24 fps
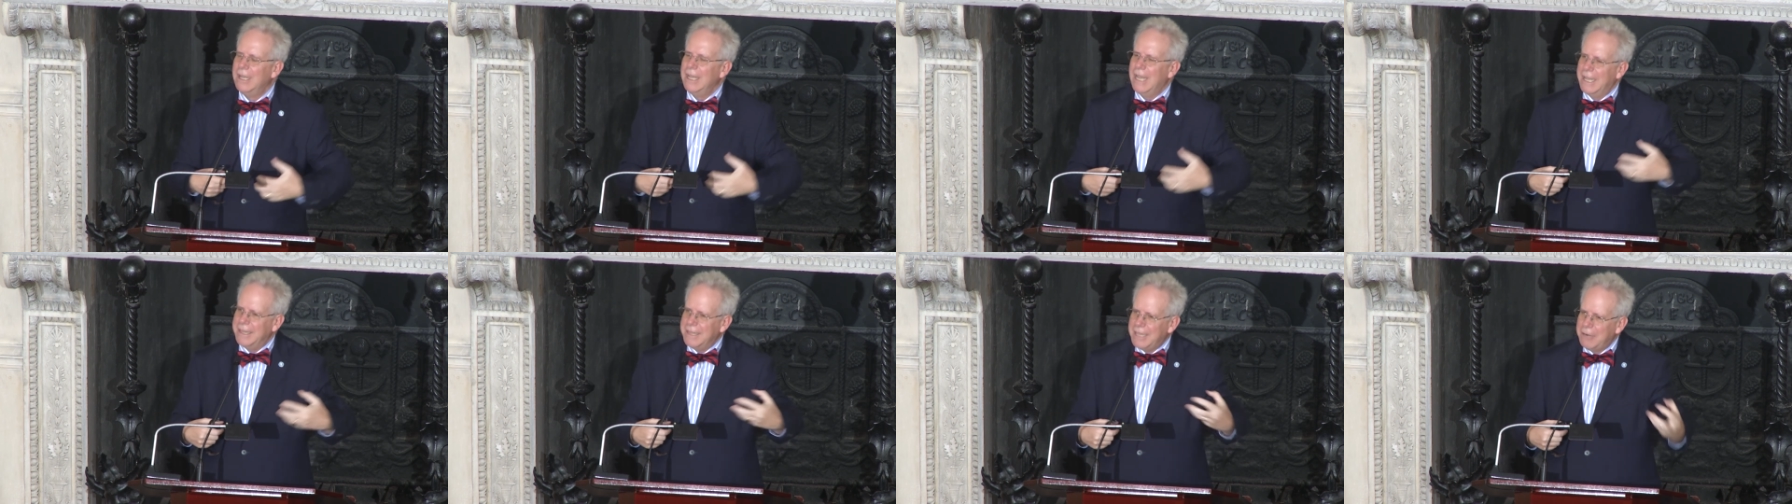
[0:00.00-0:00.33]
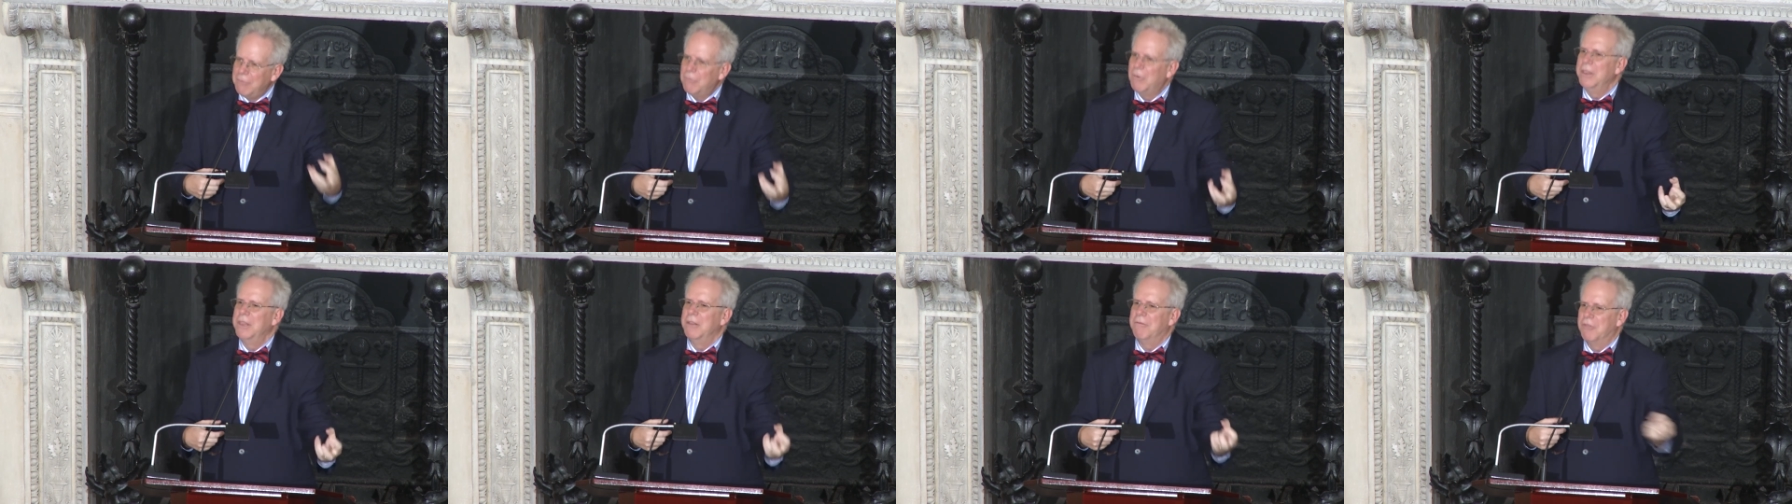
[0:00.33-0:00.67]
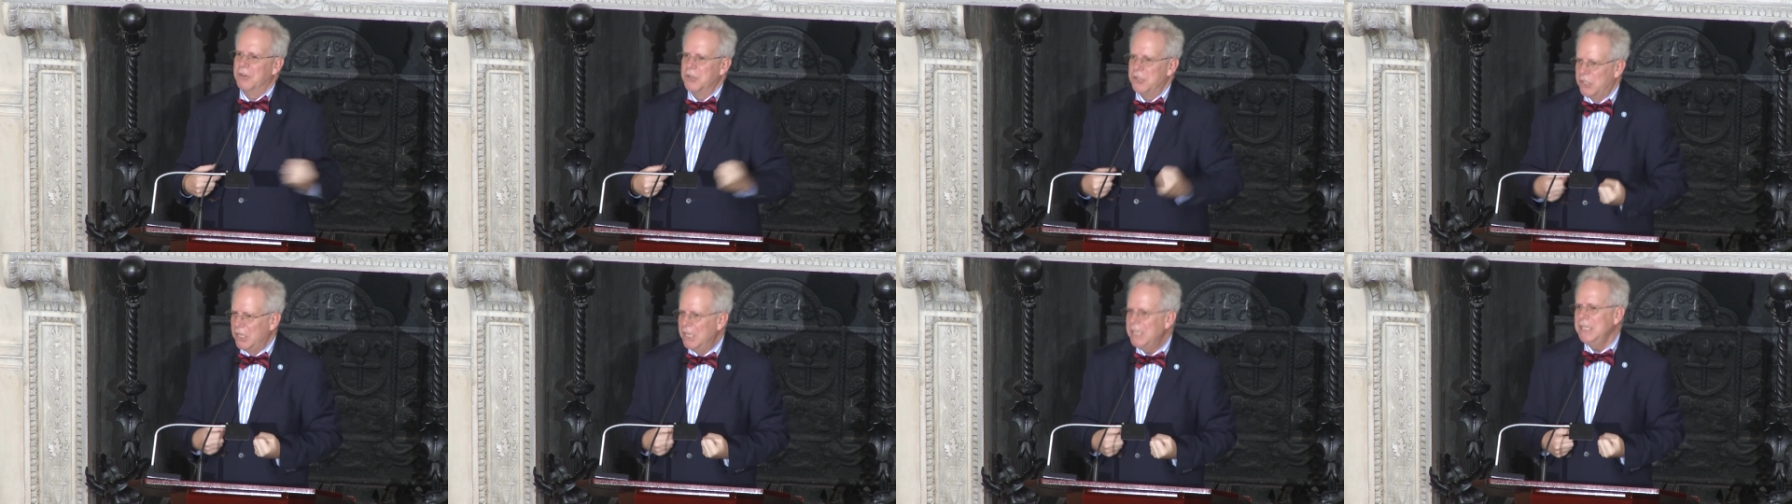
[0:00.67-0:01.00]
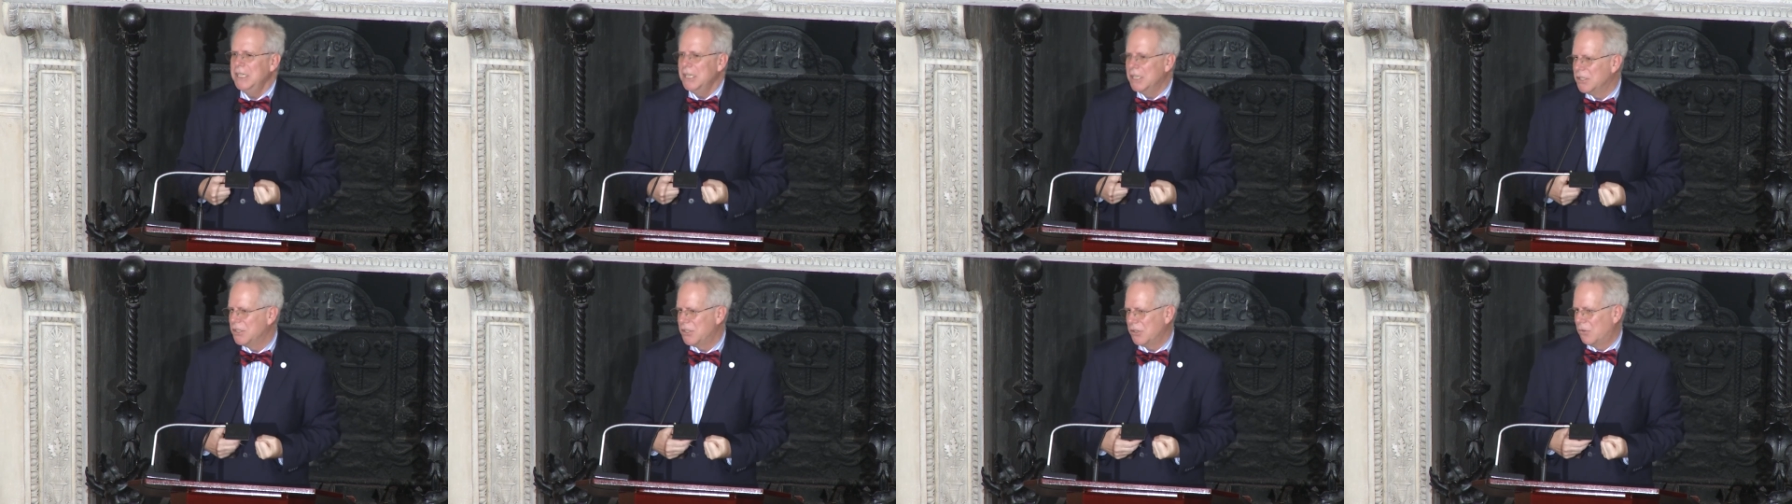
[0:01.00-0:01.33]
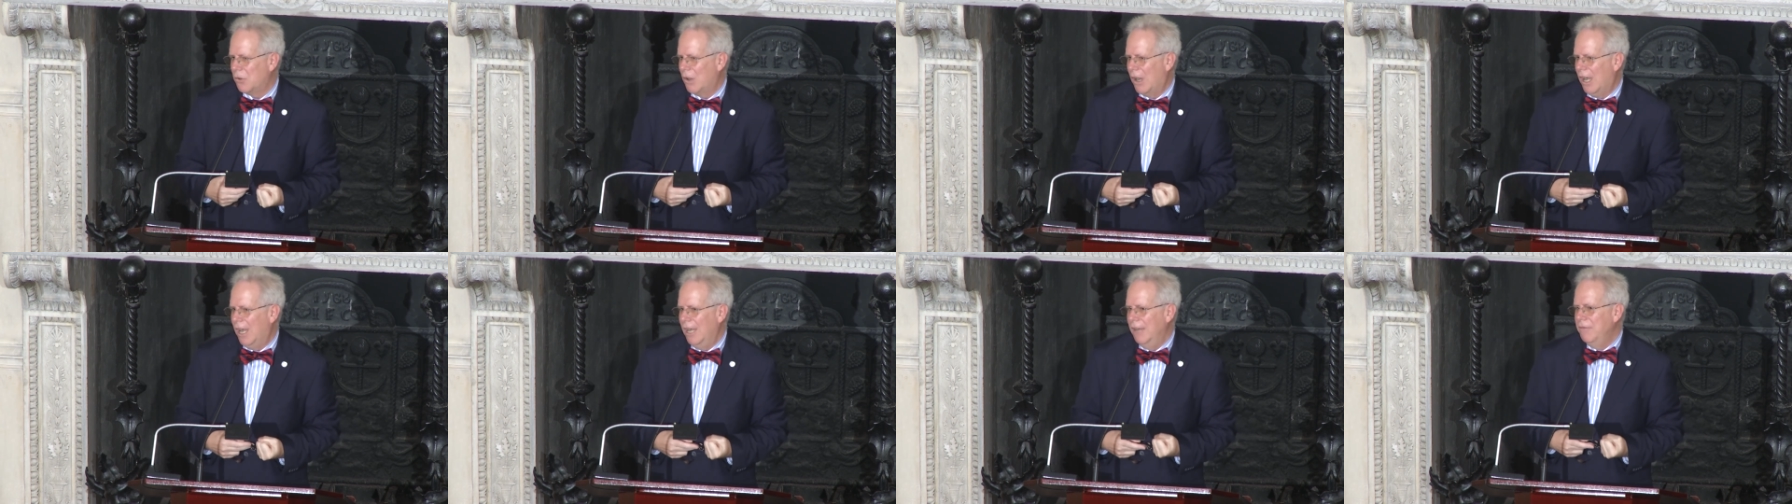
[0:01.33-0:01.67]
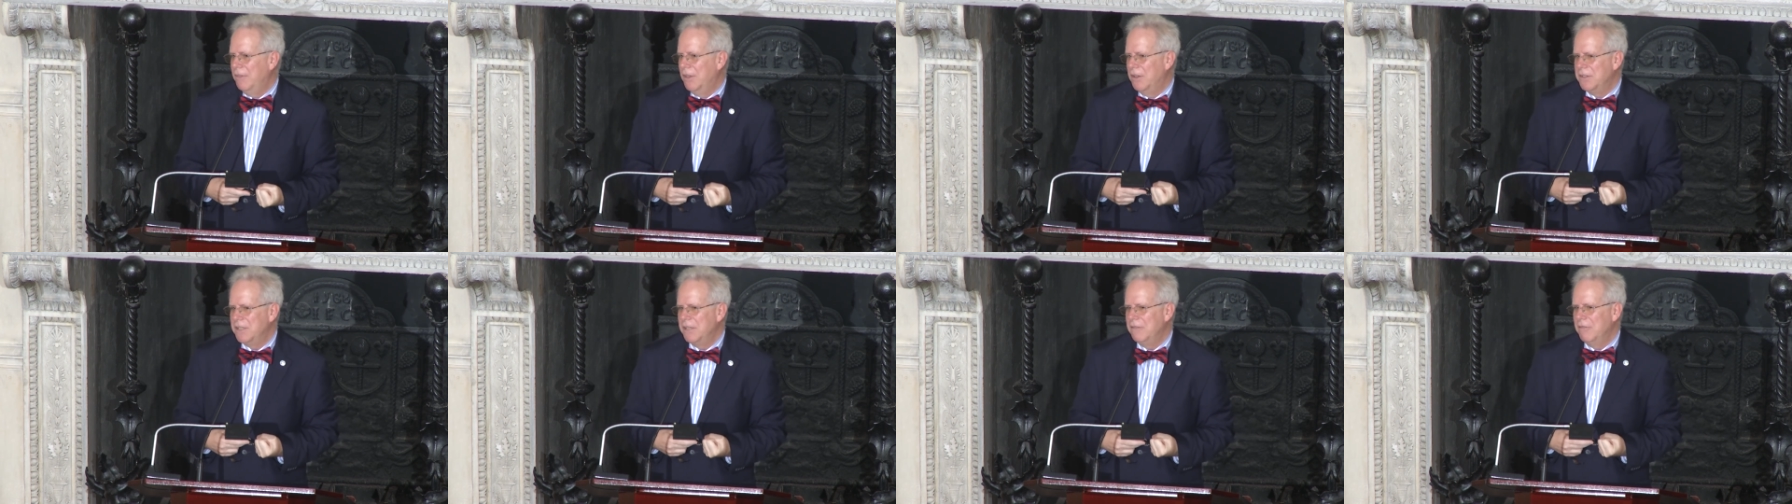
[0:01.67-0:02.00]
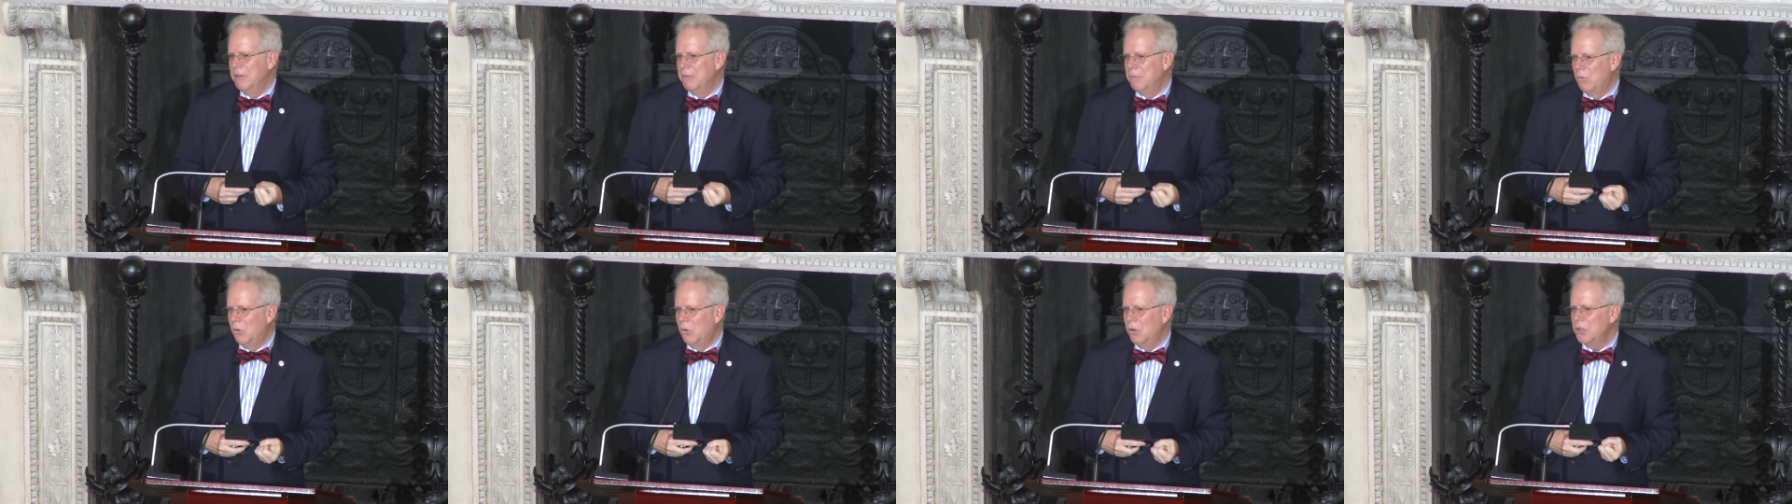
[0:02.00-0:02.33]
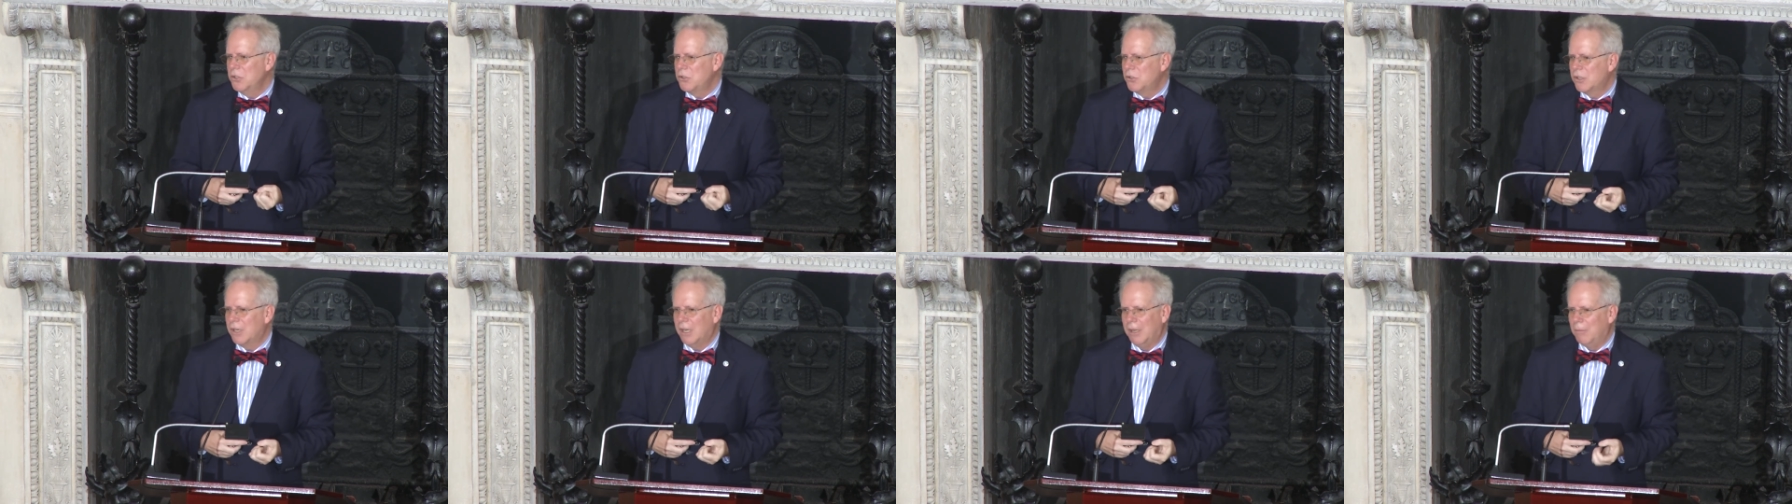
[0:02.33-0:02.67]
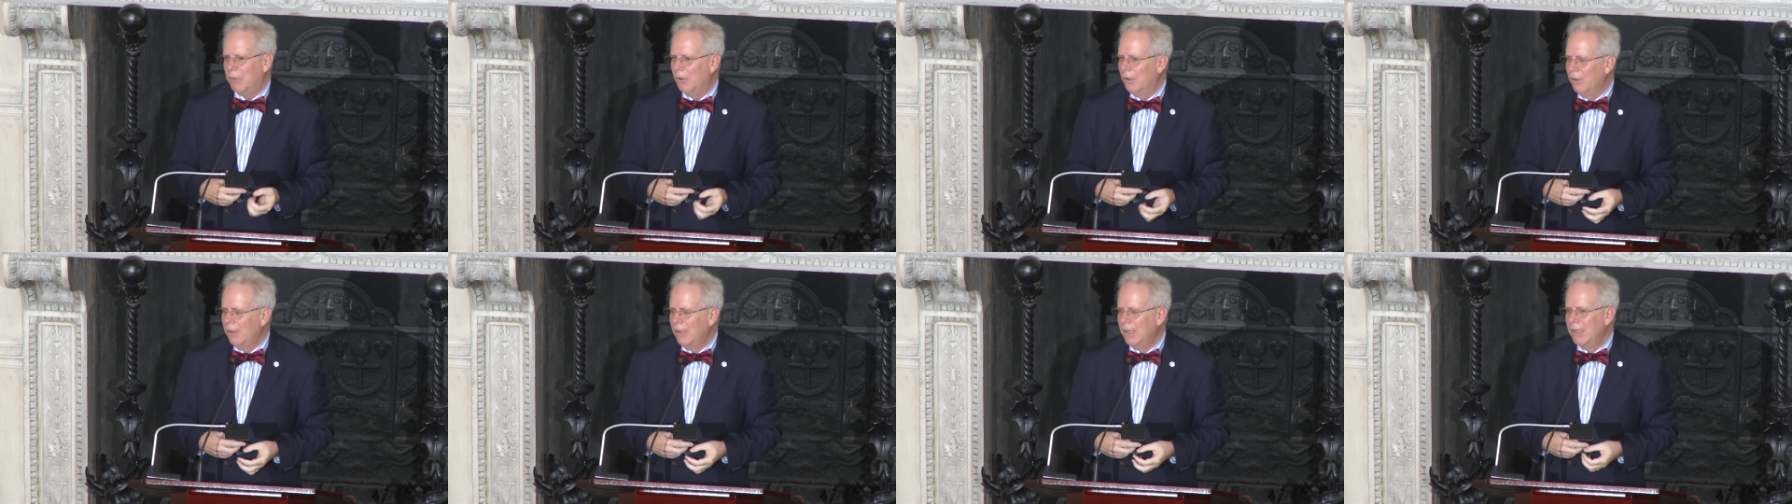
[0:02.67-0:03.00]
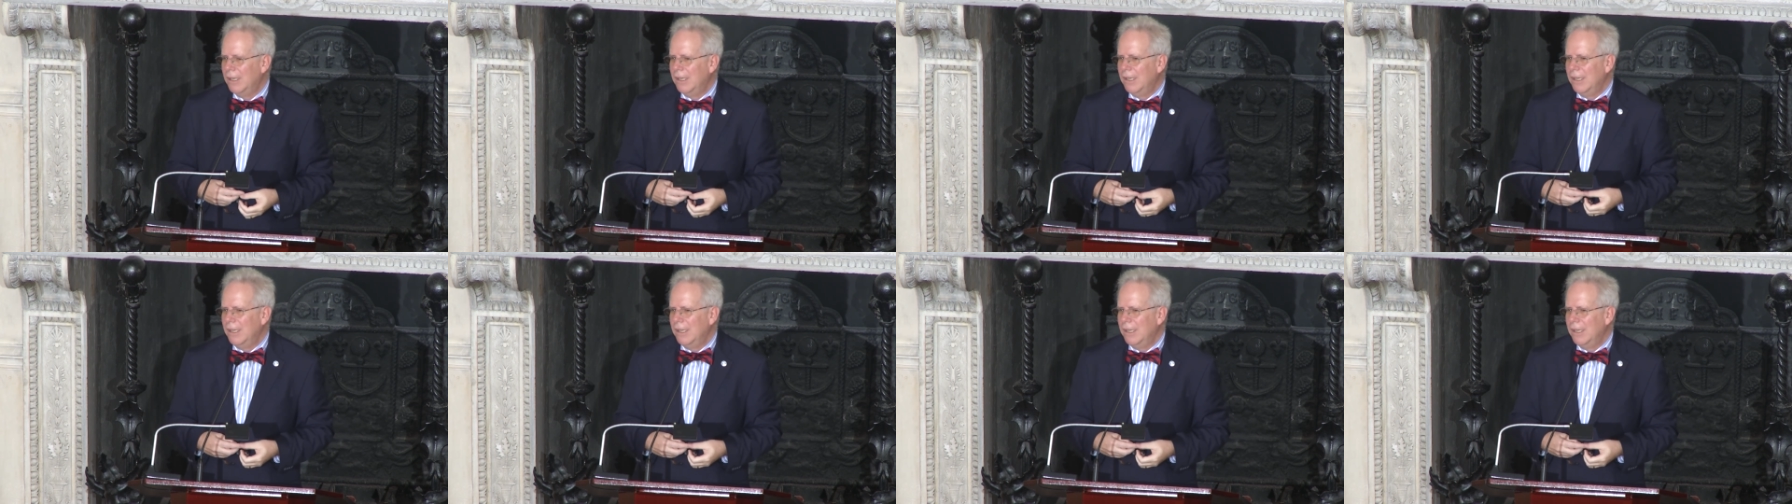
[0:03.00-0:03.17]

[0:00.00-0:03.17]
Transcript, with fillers: and then when the Virginians arrive, there's even more trouble.